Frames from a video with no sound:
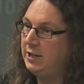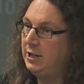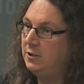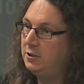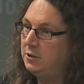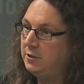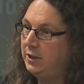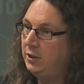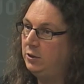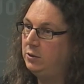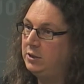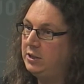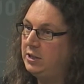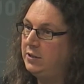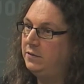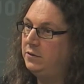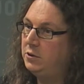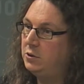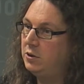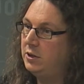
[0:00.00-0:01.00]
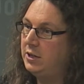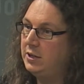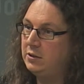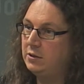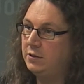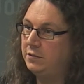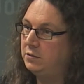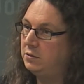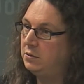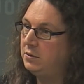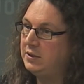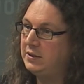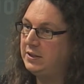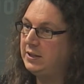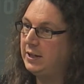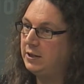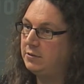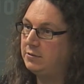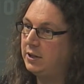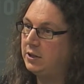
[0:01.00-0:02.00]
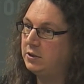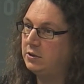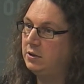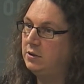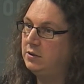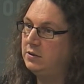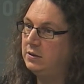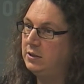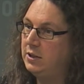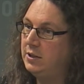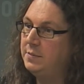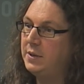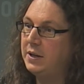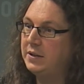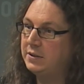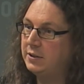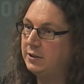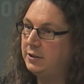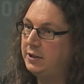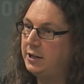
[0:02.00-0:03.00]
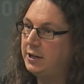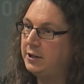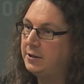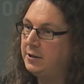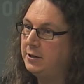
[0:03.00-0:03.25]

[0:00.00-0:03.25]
it's going to give you a list of touristic attractions in Barcelona,